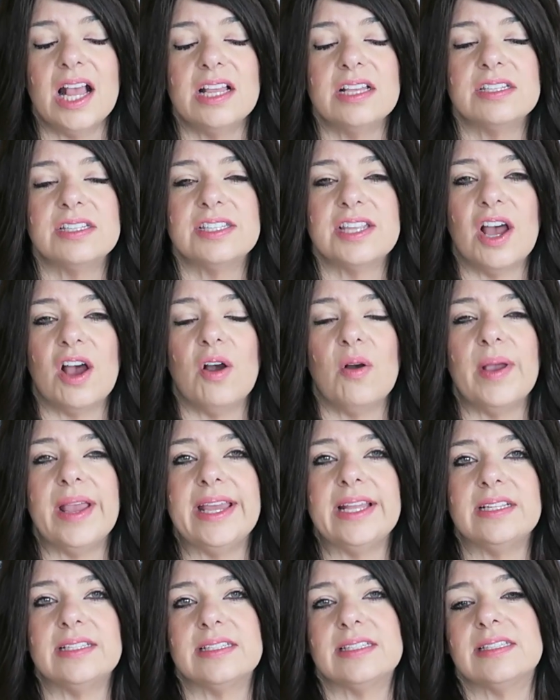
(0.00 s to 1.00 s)
So
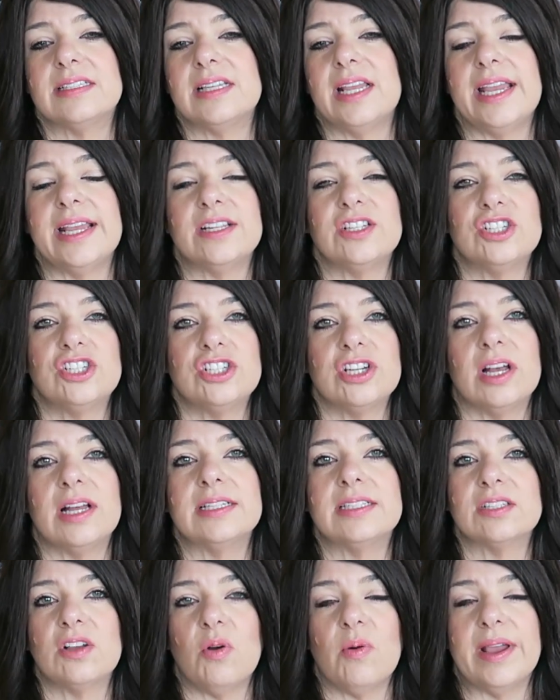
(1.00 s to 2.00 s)
it's
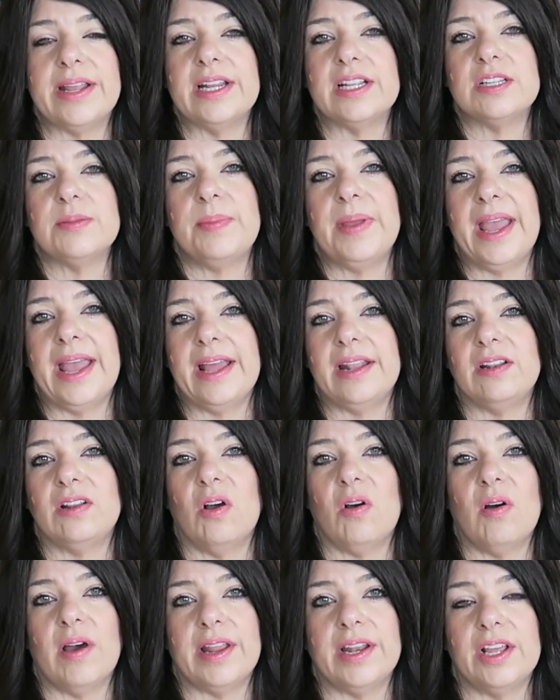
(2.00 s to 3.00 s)
just going to depend
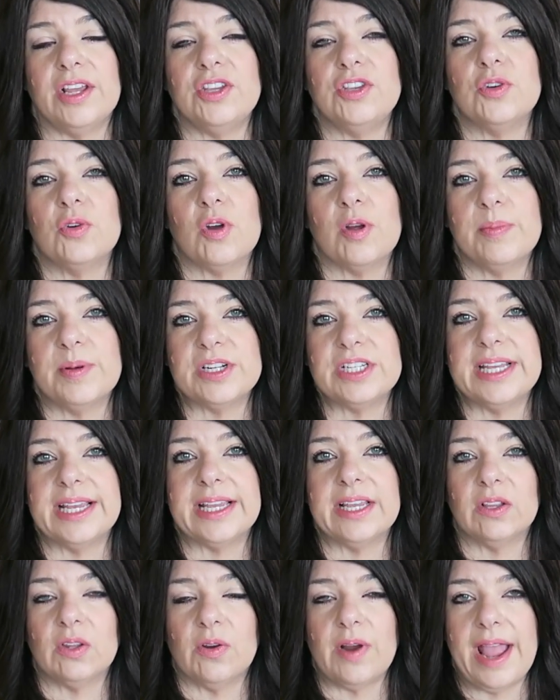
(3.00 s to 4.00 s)
on your
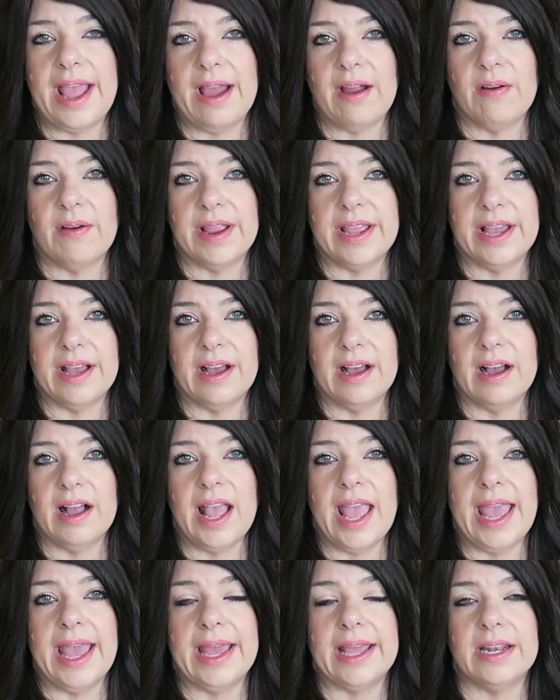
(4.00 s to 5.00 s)
particular area,
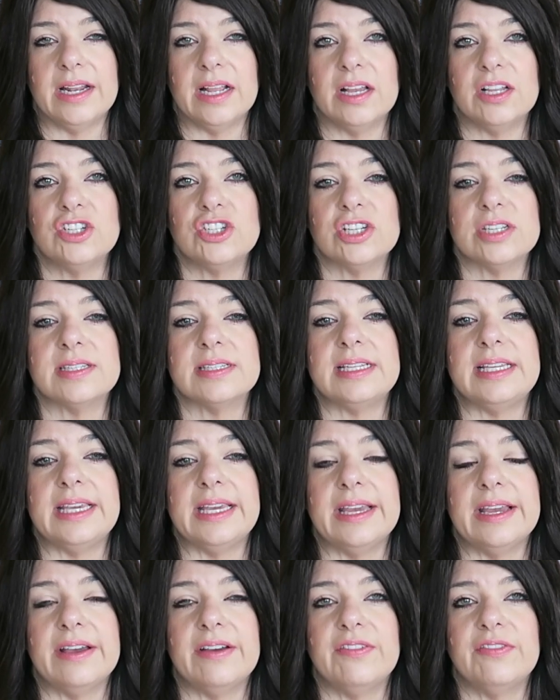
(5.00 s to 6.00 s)
and just
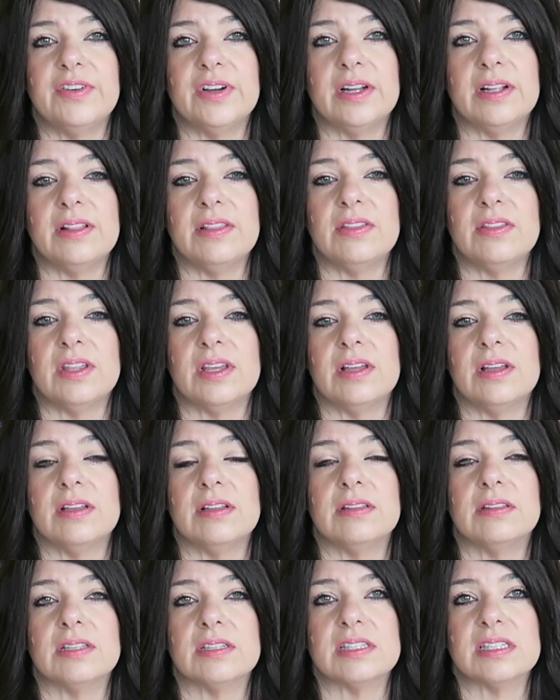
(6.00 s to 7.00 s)
give
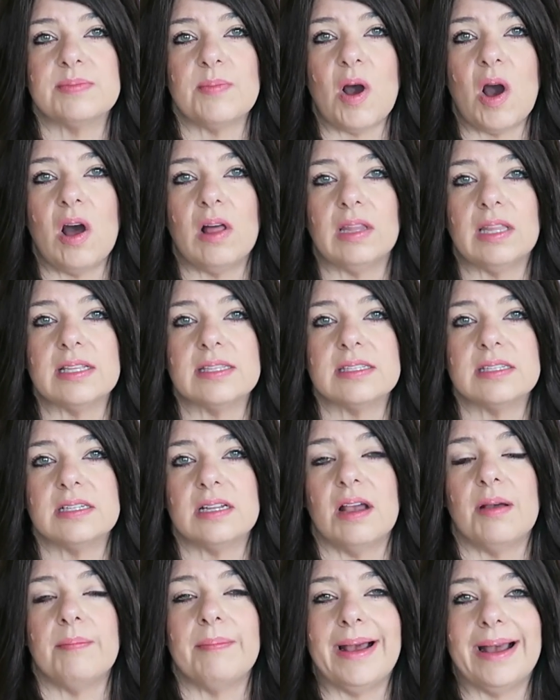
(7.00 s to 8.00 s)
the smallest
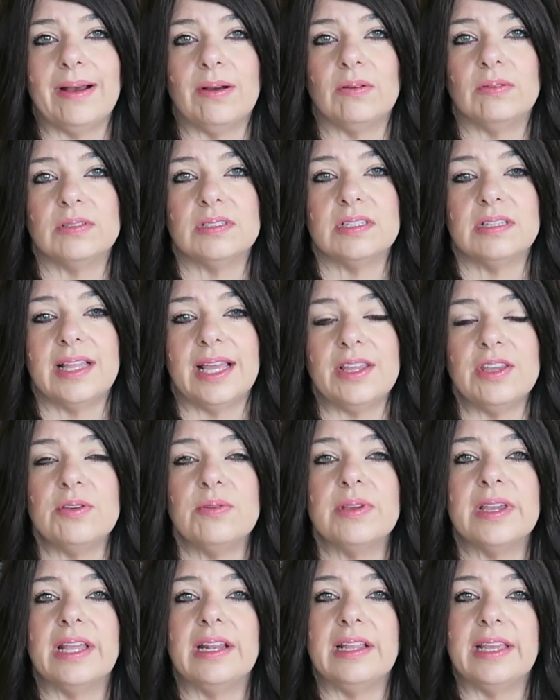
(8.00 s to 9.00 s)
amount that you
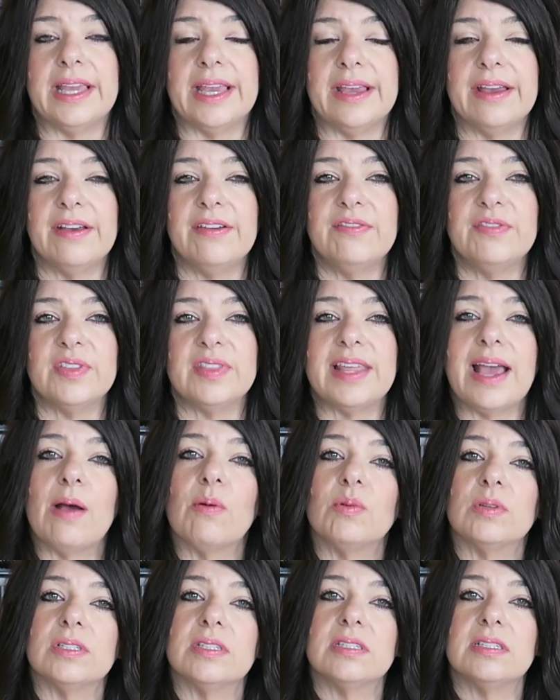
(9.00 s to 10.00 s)
can give
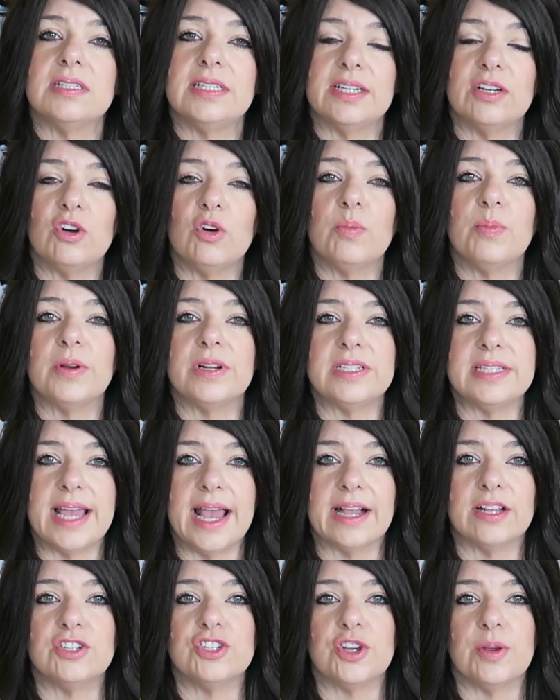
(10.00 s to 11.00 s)
that will still
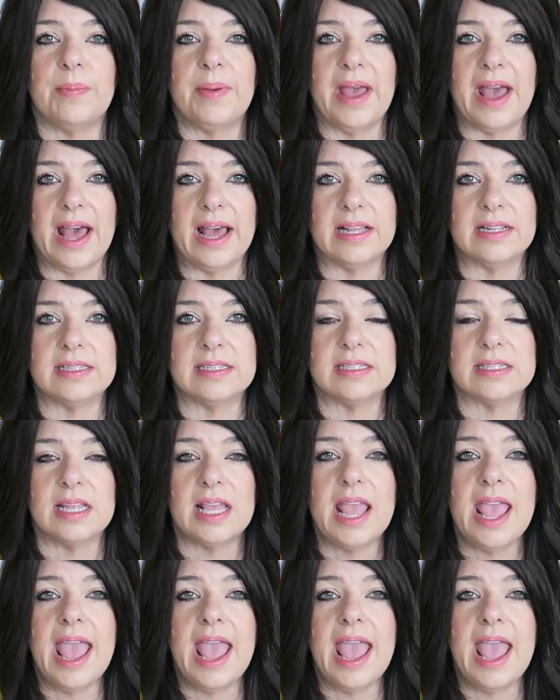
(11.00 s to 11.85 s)
protect your pets.